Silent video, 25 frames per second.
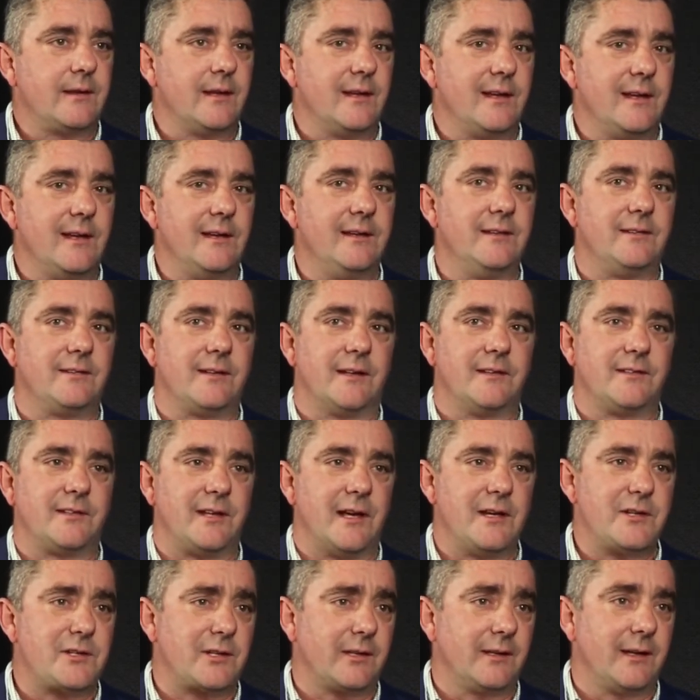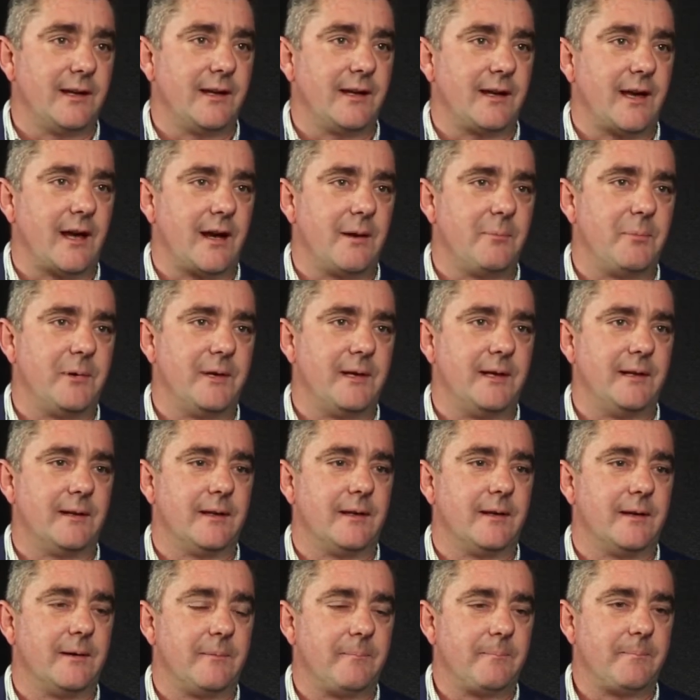These essentially are going to be
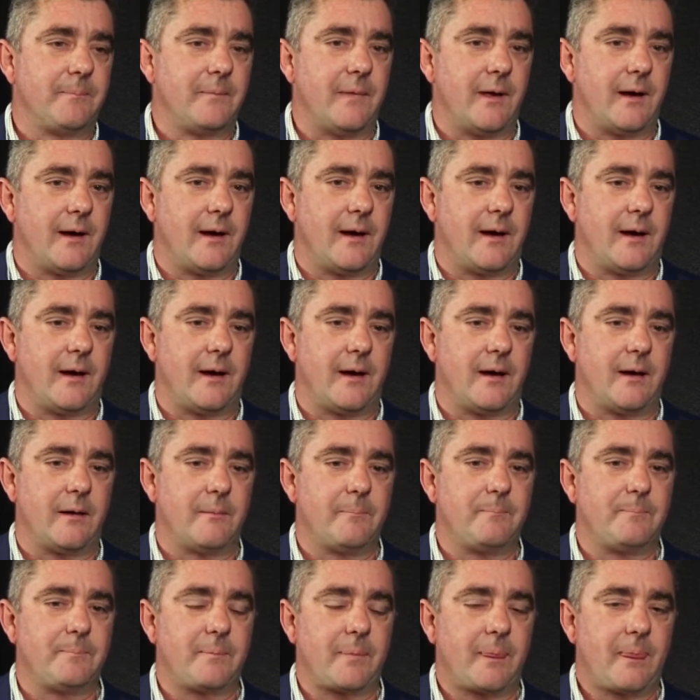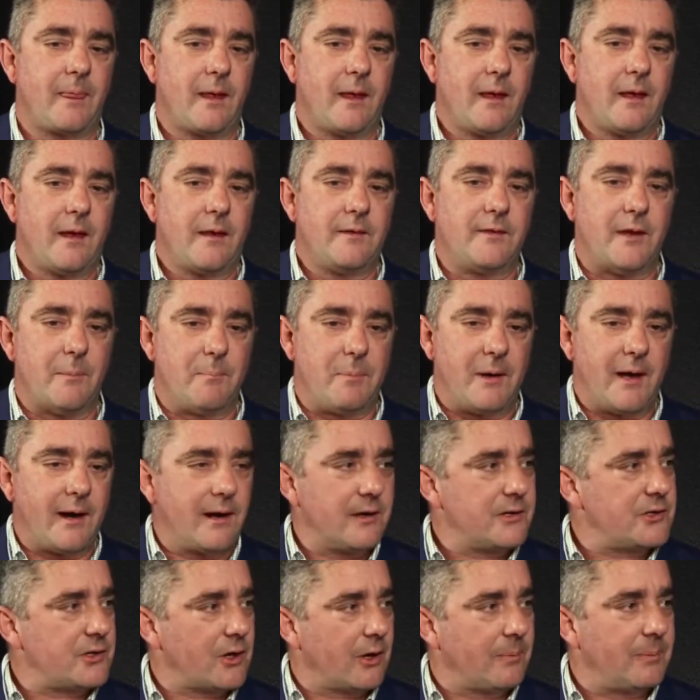the
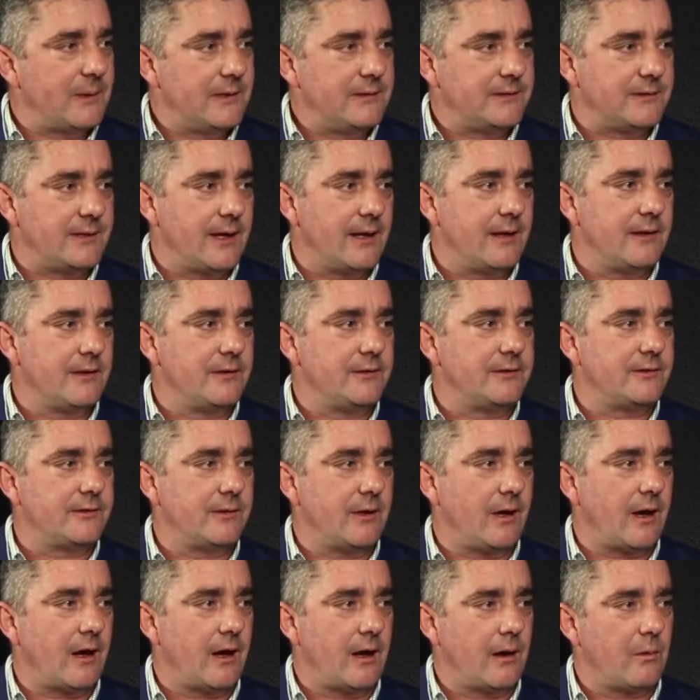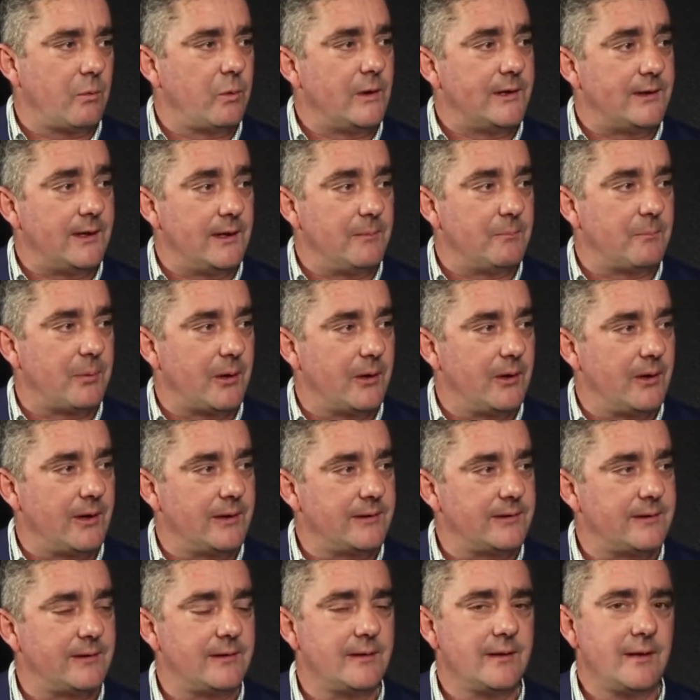better shopping centres within
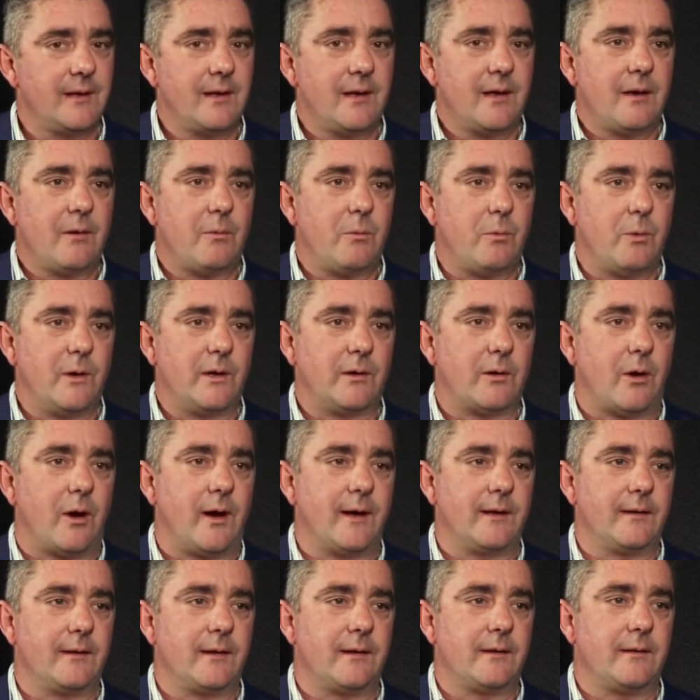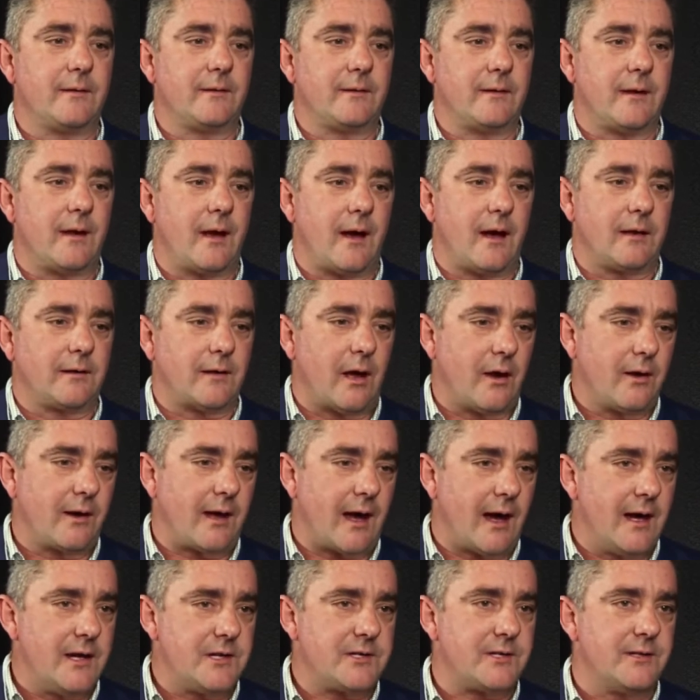Perth. We like
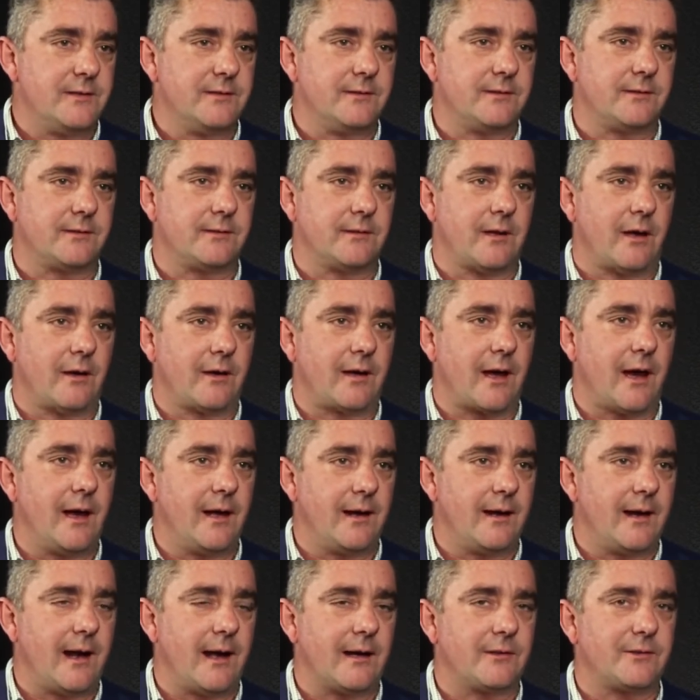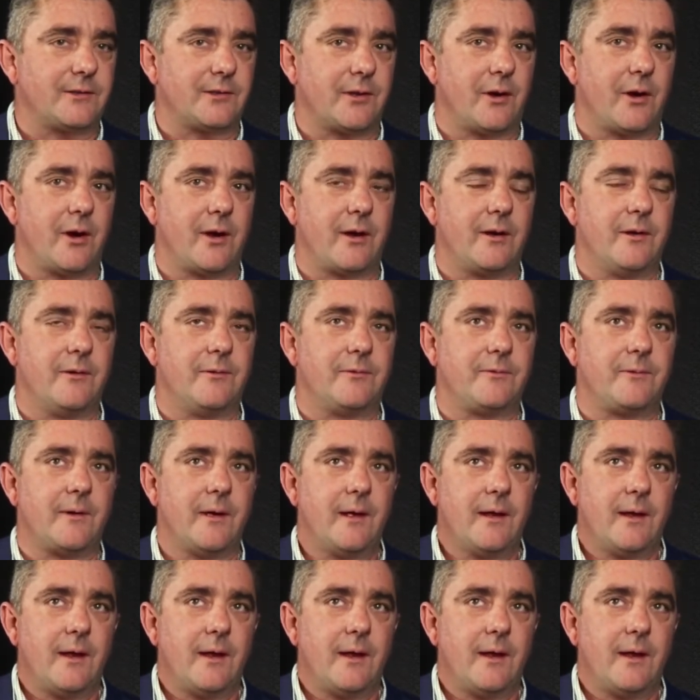locations located outside of